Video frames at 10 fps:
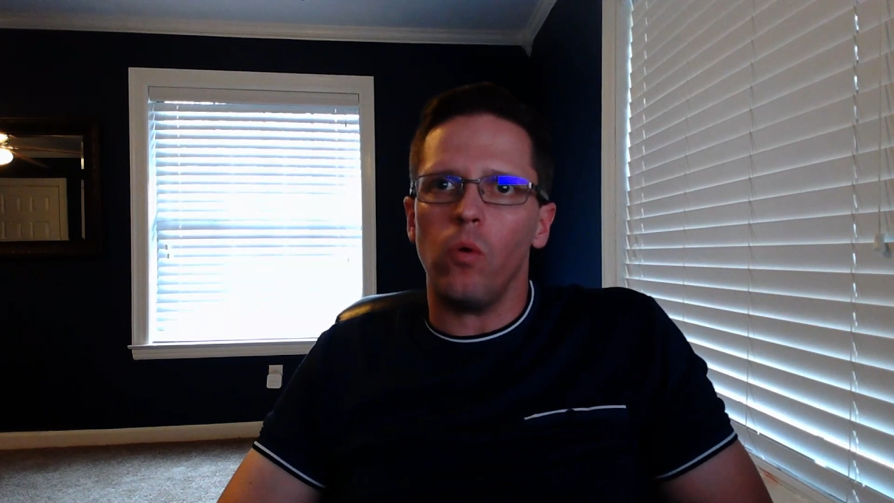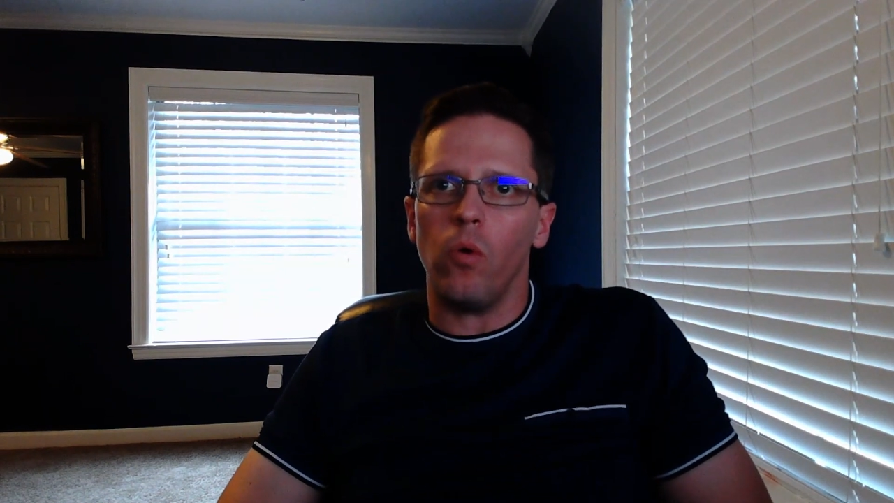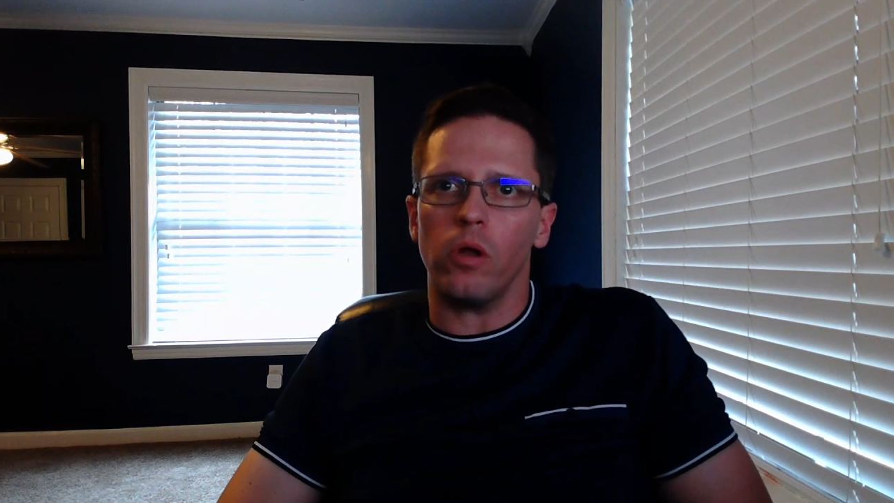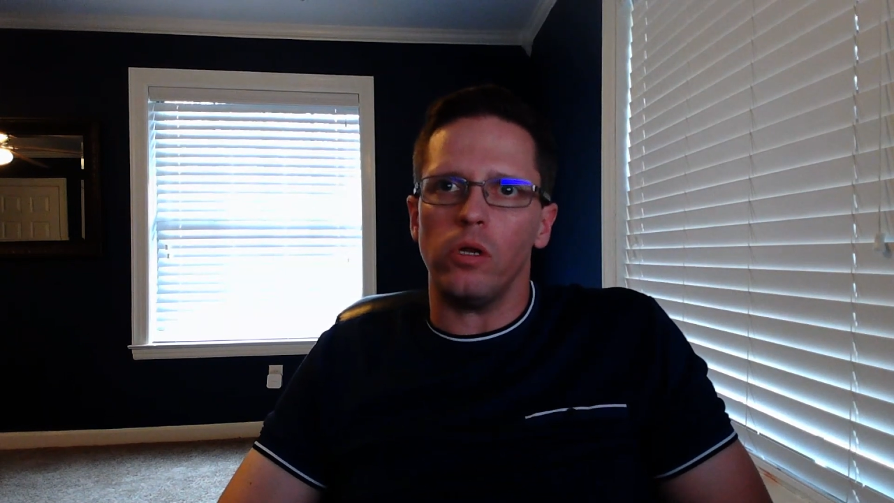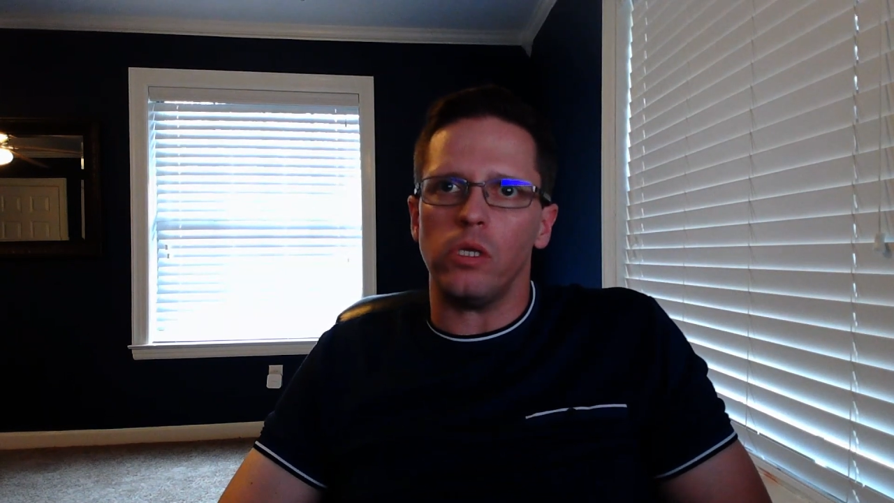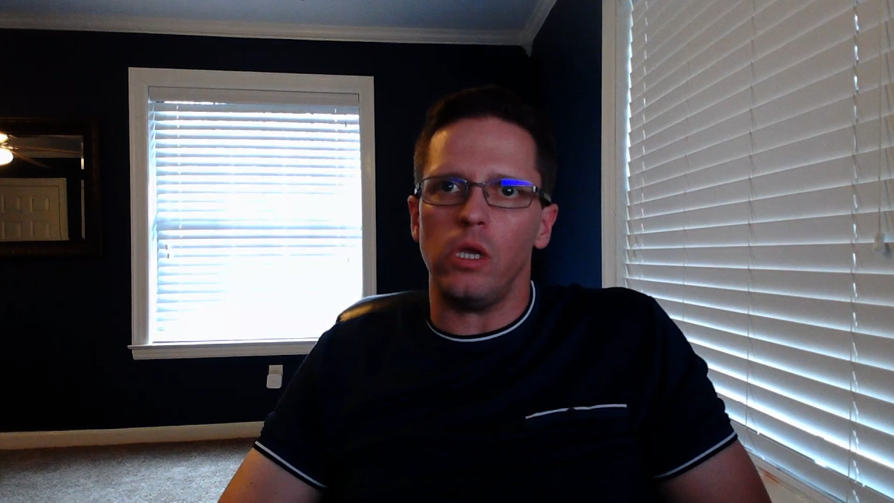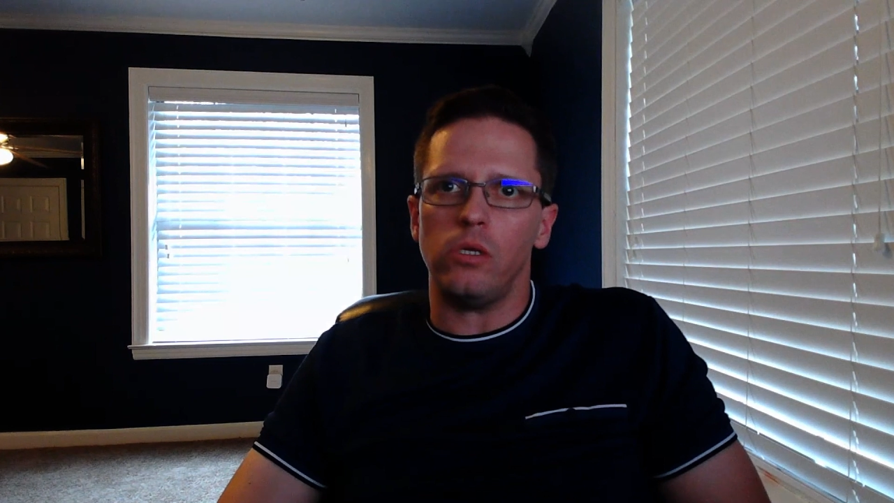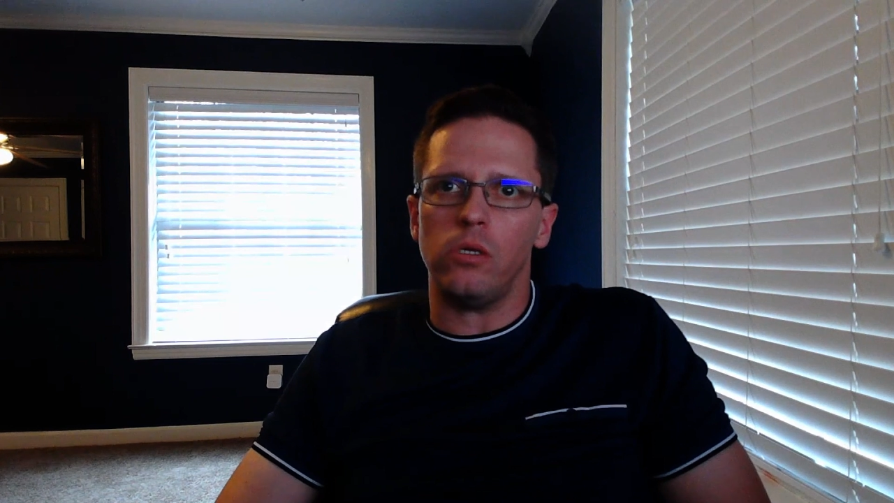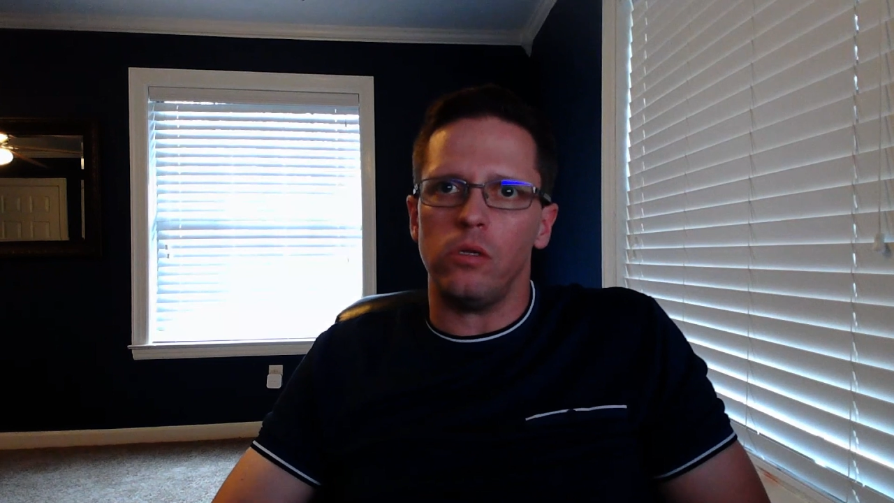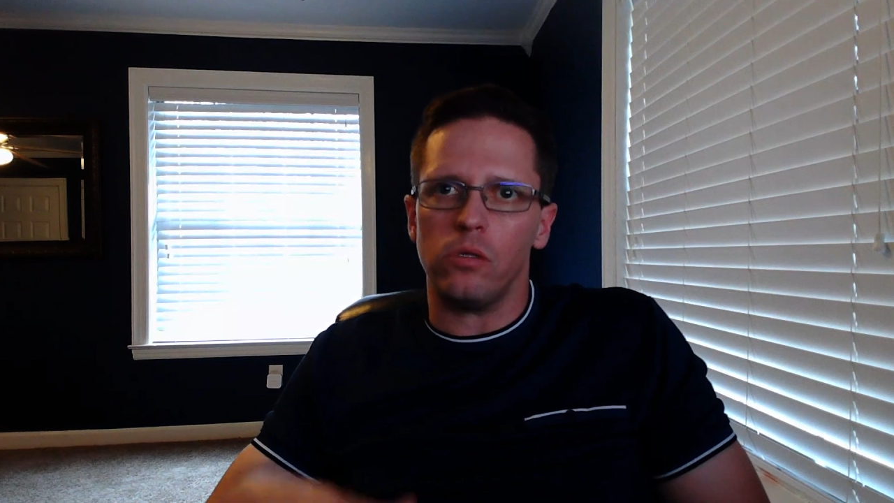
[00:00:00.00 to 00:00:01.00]

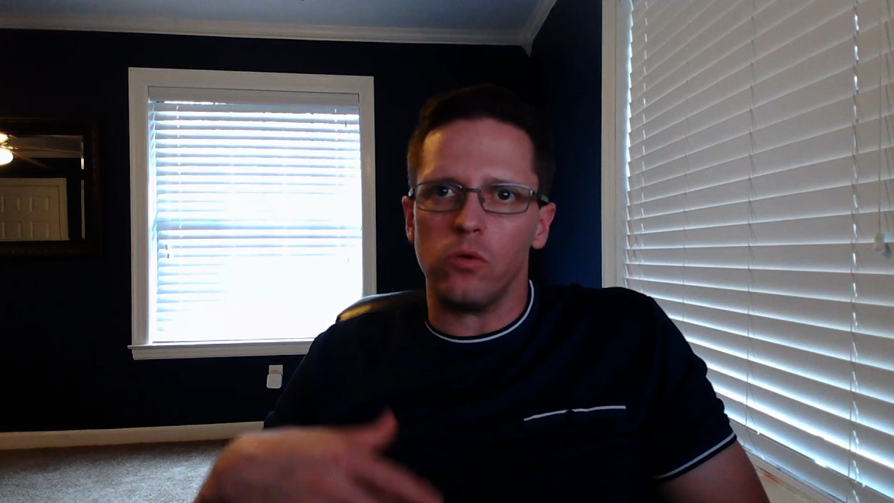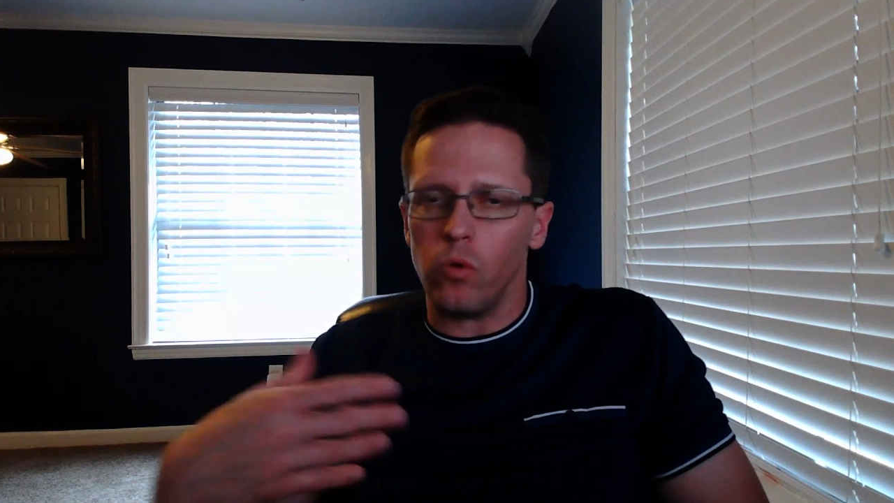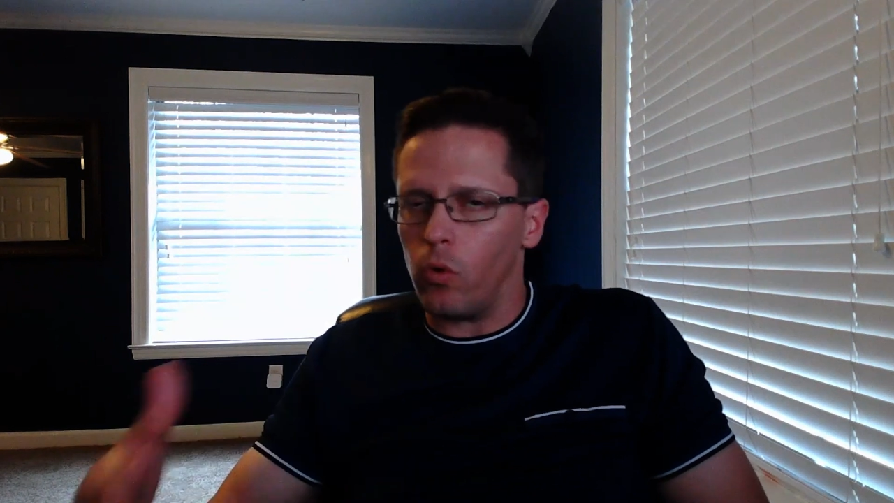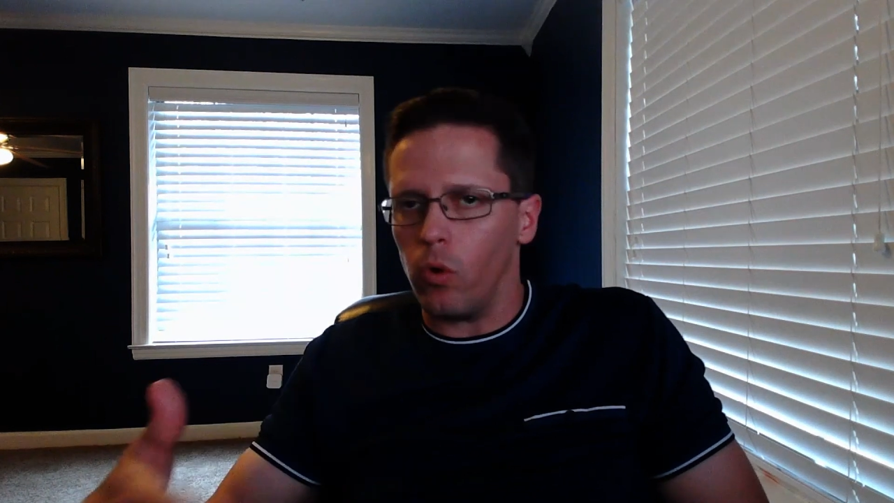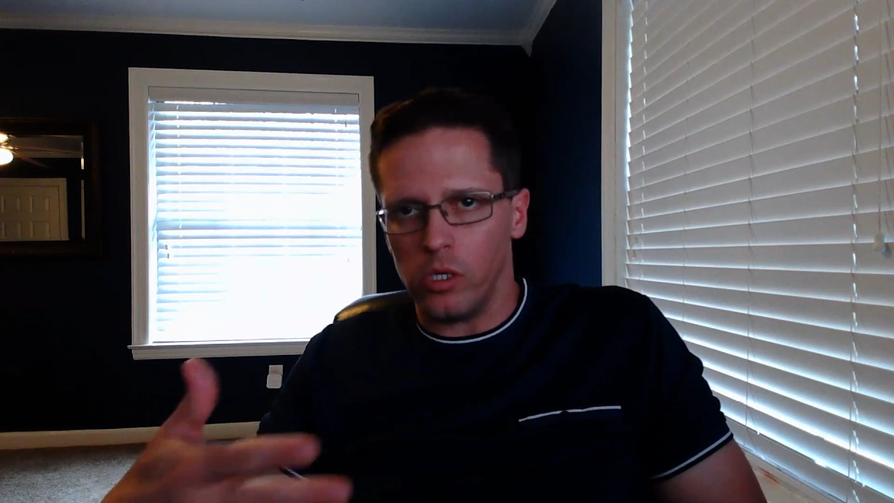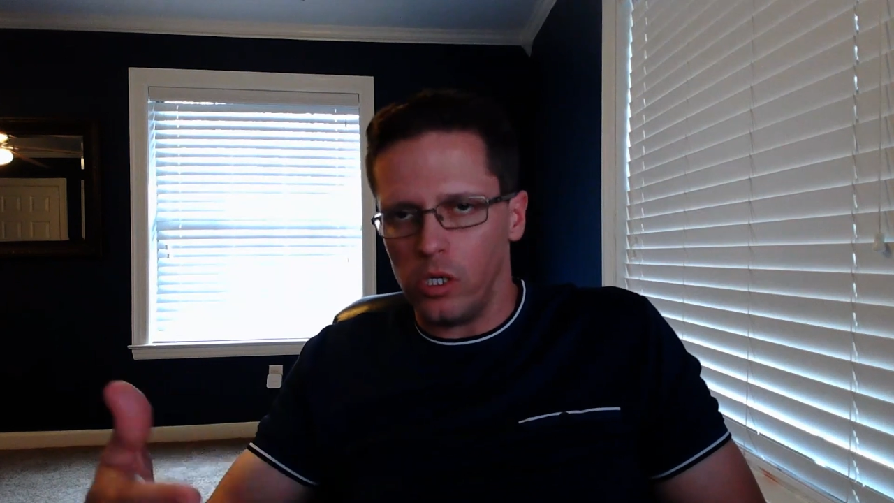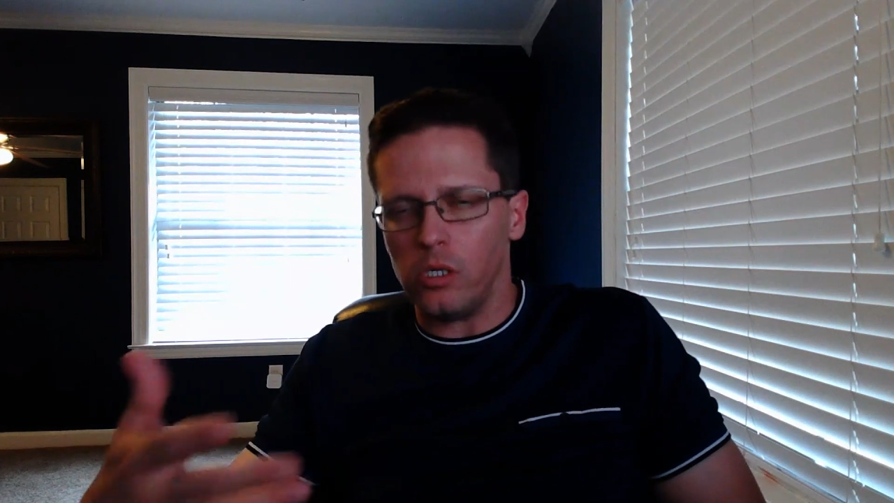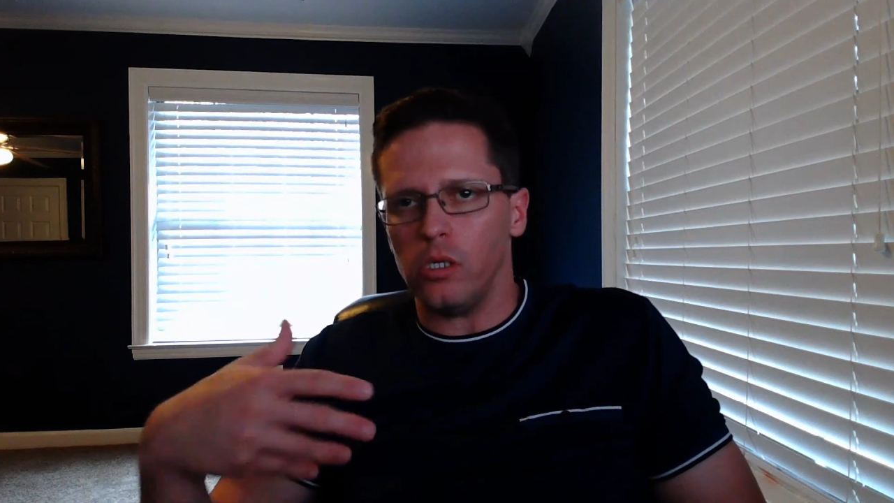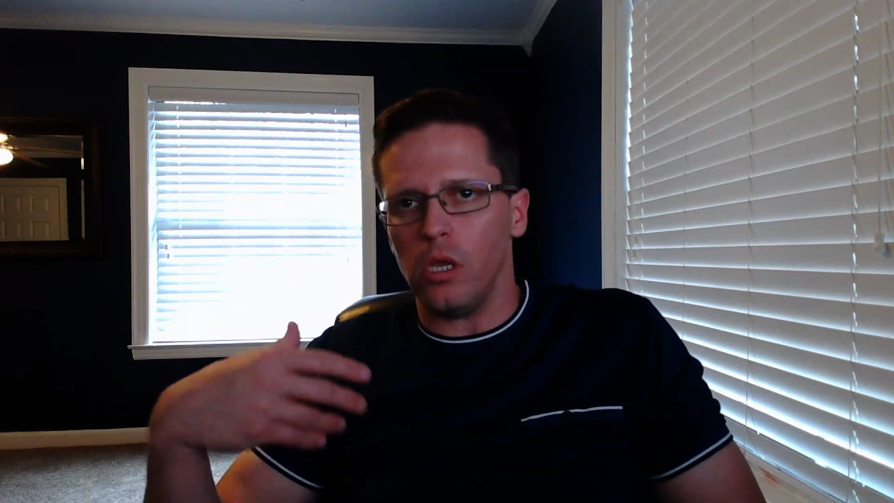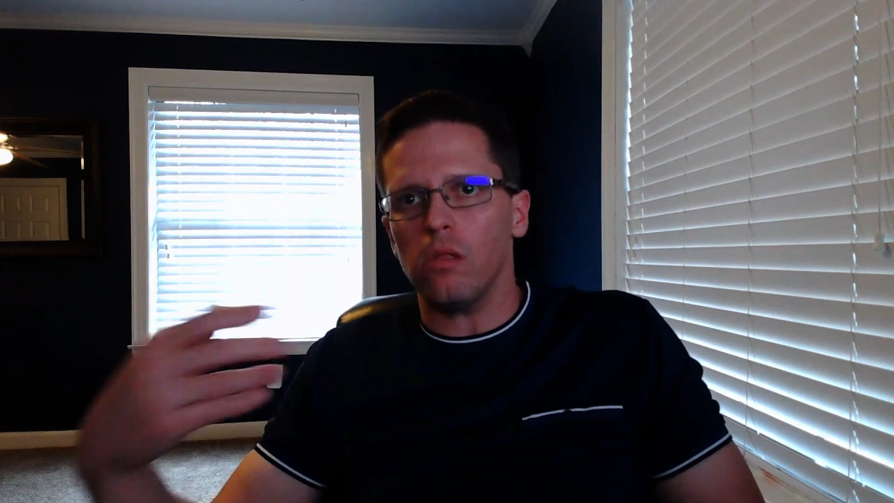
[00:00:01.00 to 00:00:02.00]
organizations or
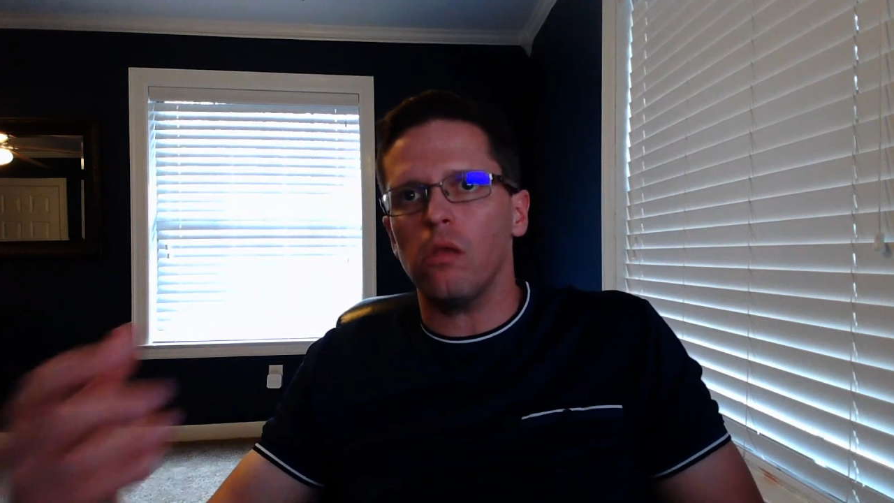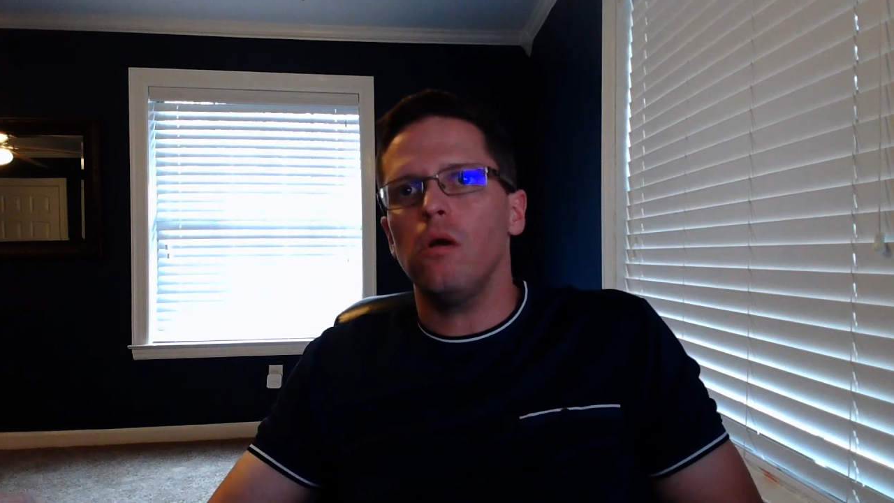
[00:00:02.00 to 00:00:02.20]
organizations that